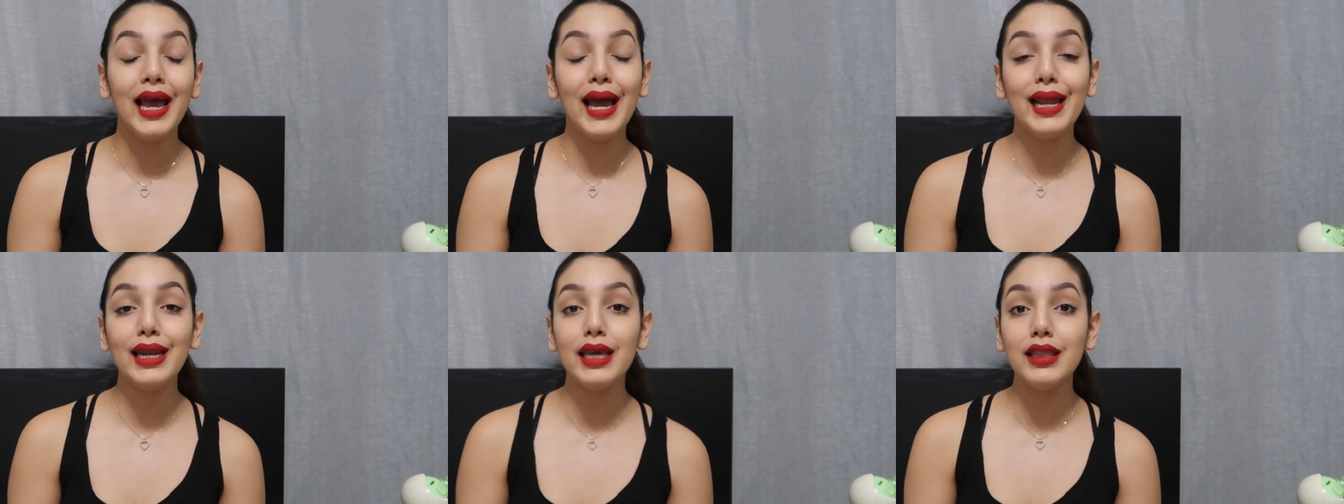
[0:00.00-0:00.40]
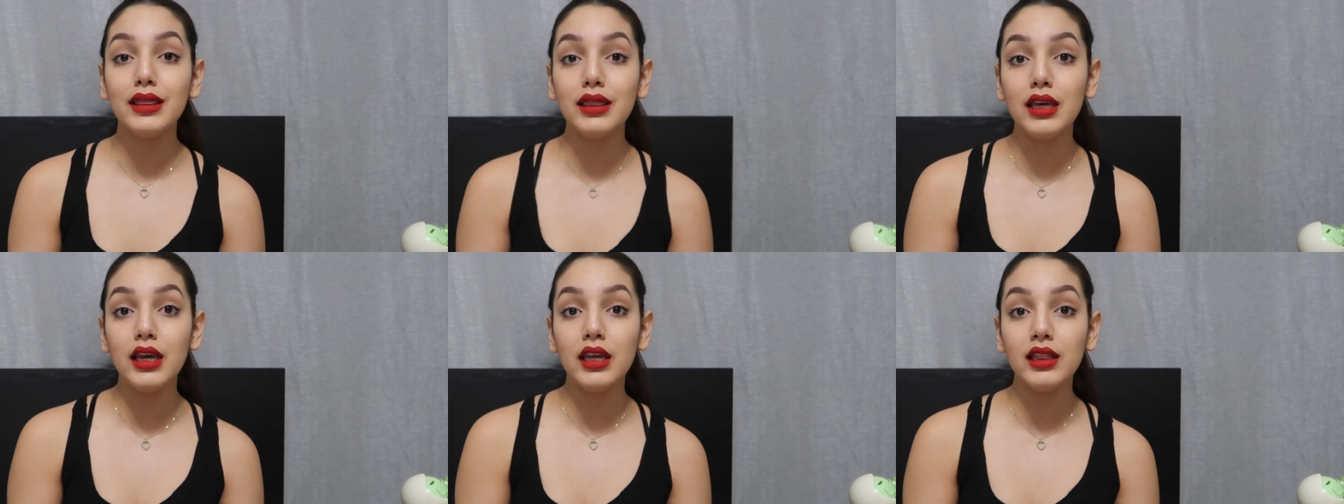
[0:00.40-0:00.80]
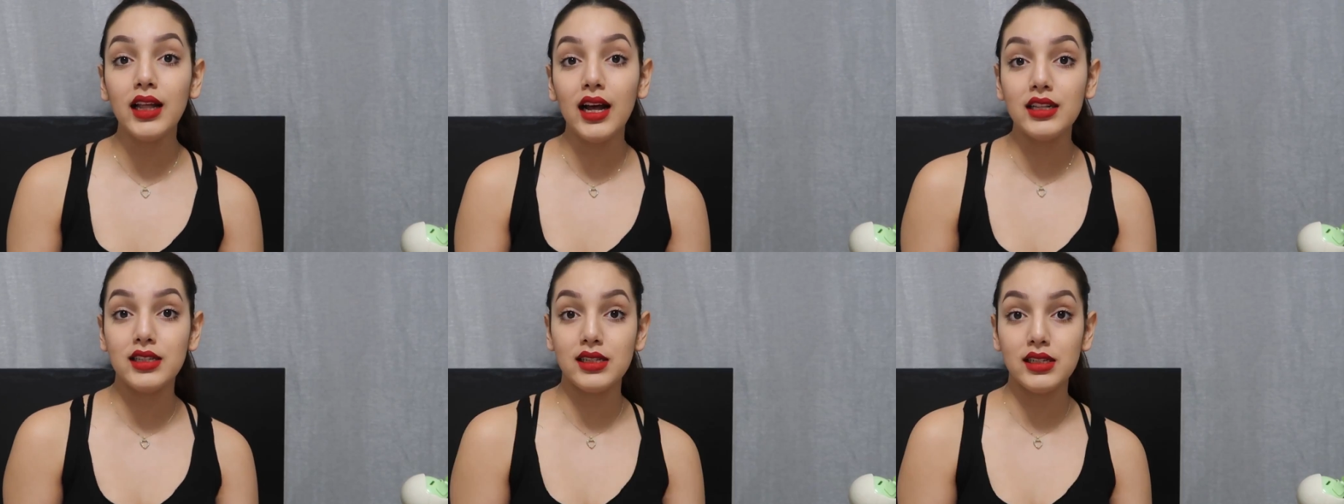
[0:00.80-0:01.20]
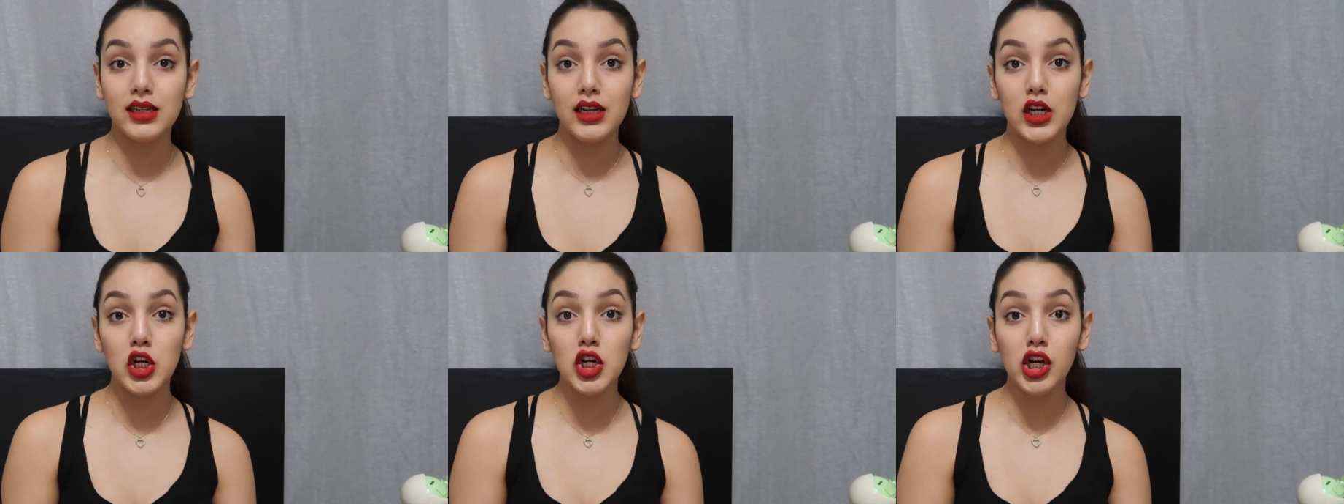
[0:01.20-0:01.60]
anything that's
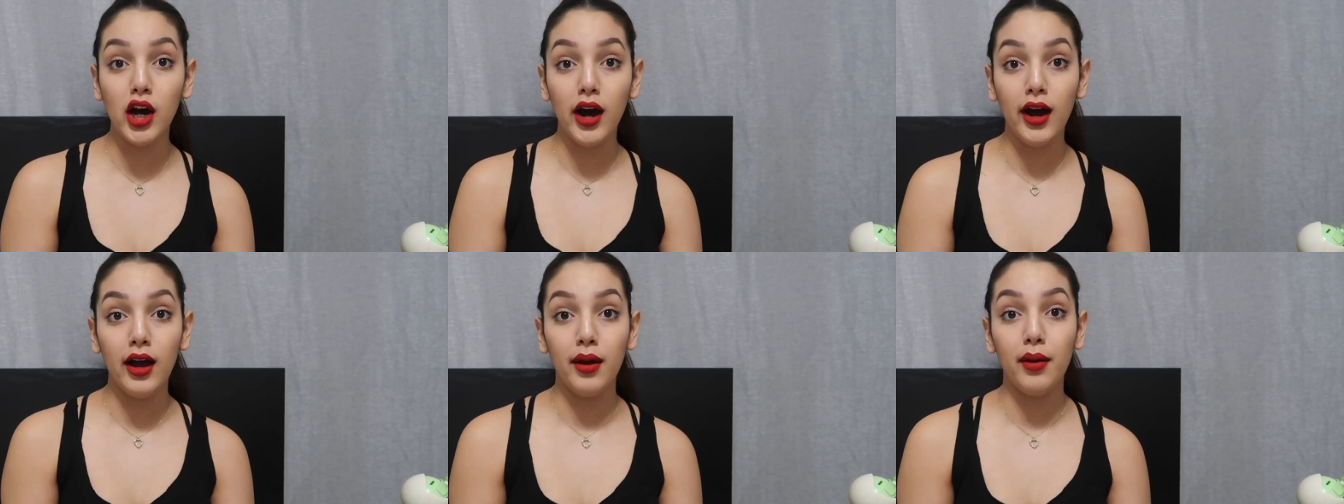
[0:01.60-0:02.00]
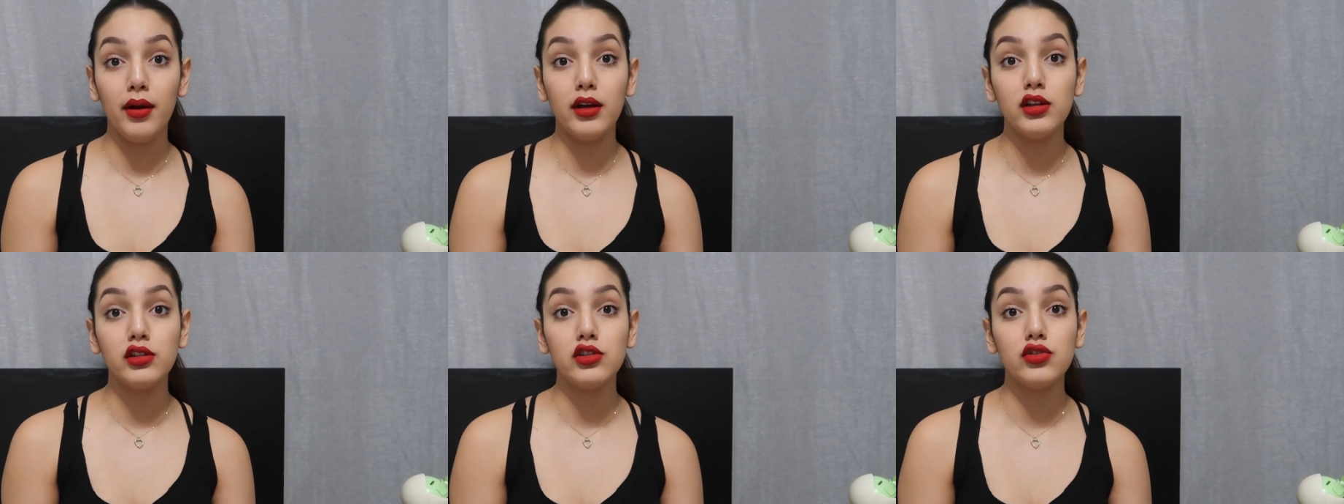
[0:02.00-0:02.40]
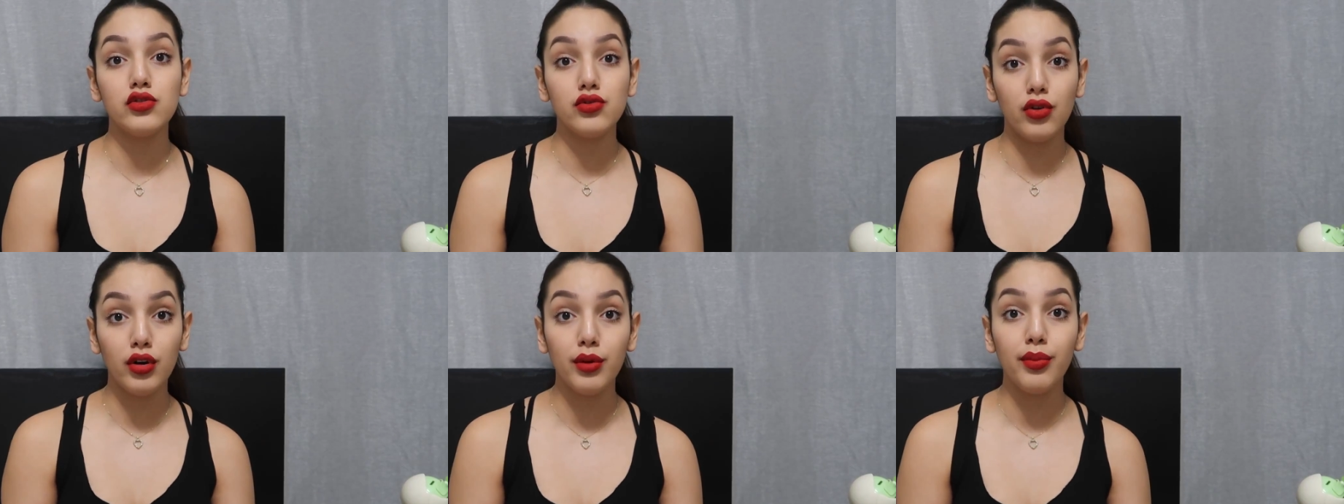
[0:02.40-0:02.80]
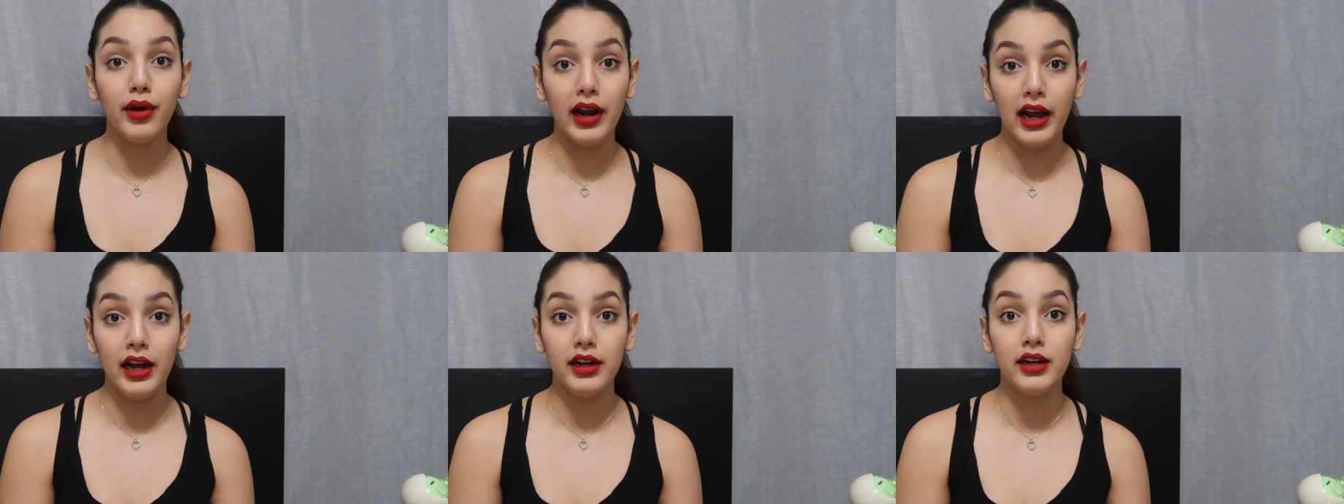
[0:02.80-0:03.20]
not store
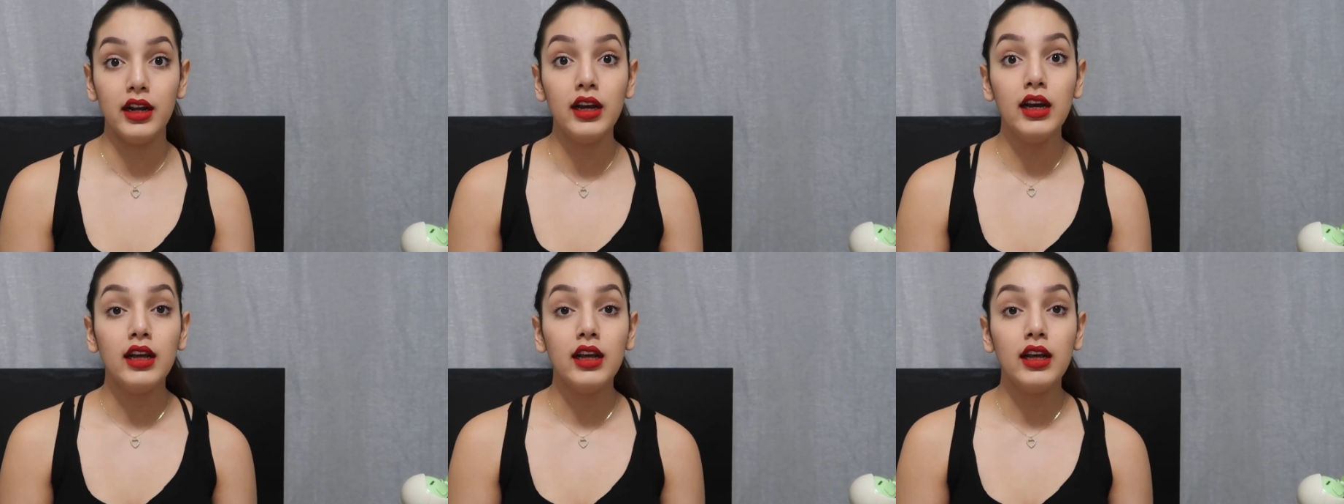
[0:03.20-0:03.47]
brand,